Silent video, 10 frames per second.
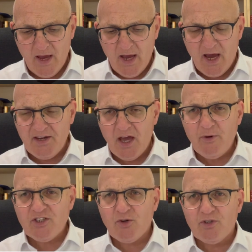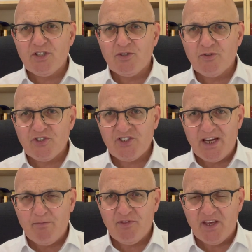And now he's going to do the
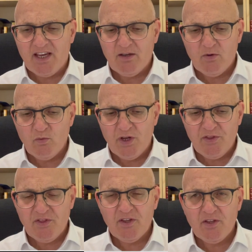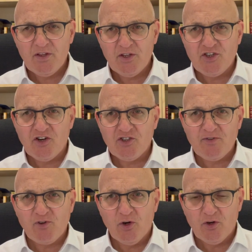same thing with the church
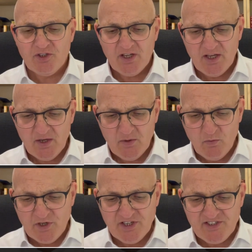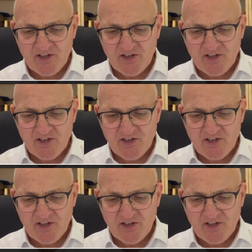of God, which is at